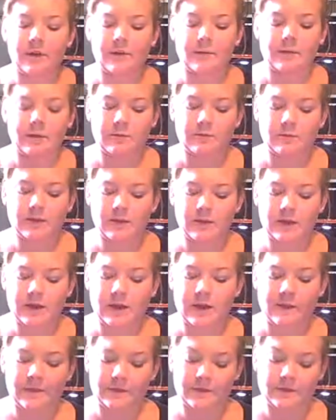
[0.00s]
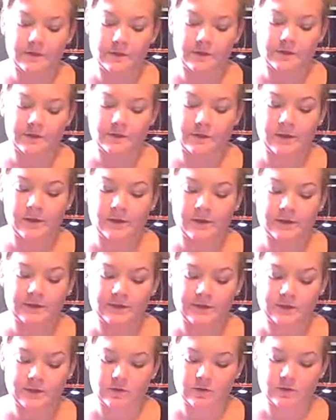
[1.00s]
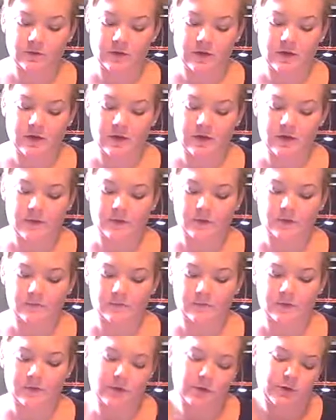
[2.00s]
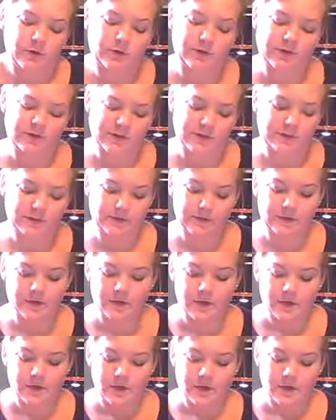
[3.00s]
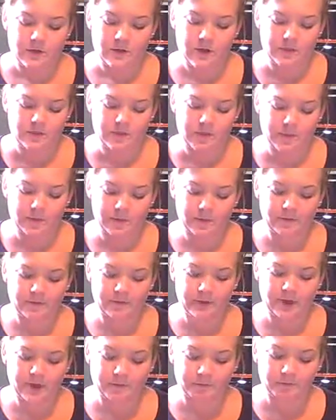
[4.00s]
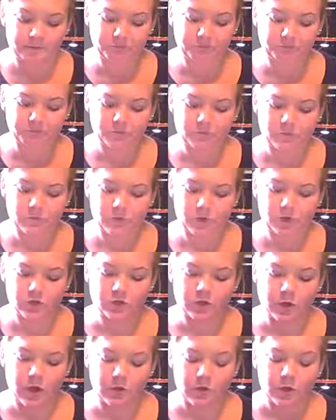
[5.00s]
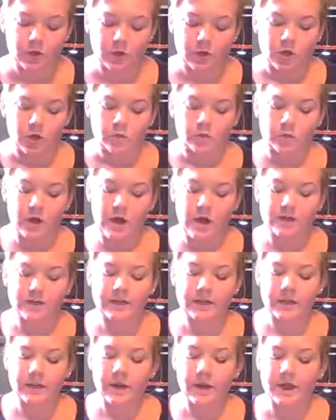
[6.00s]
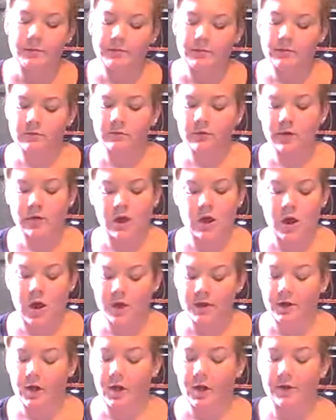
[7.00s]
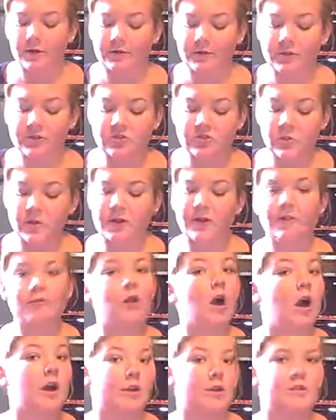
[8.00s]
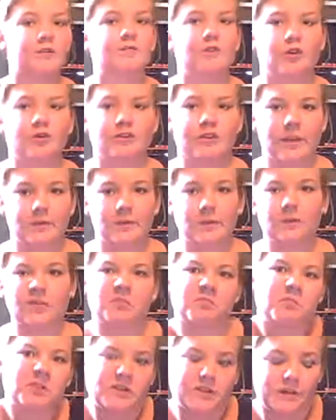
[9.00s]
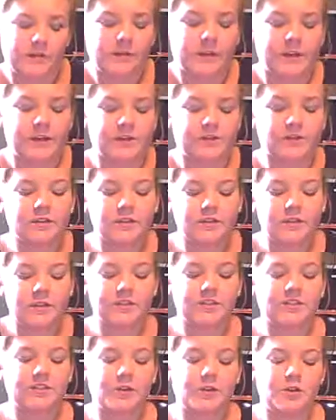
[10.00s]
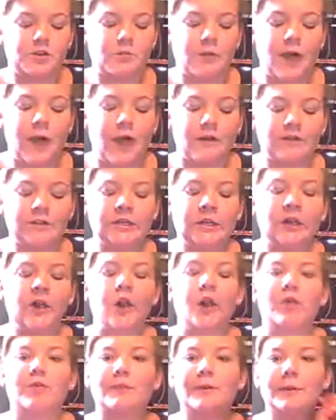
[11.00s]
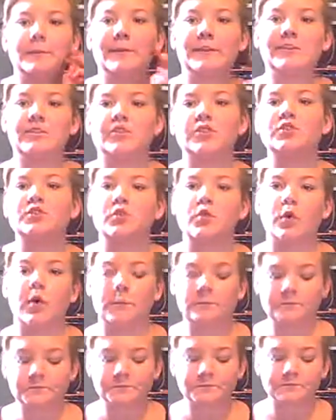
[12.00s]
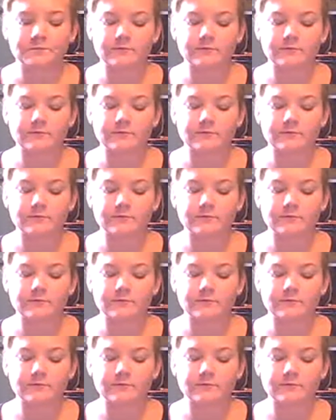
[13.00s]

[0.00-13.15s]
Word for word: it up and put it at the first because there's only um, 31 days. So not that big of a deal. So rounding it up, we're on, our first week of August, per se. We'll just pretend like it's the first. So you have three weeks to school.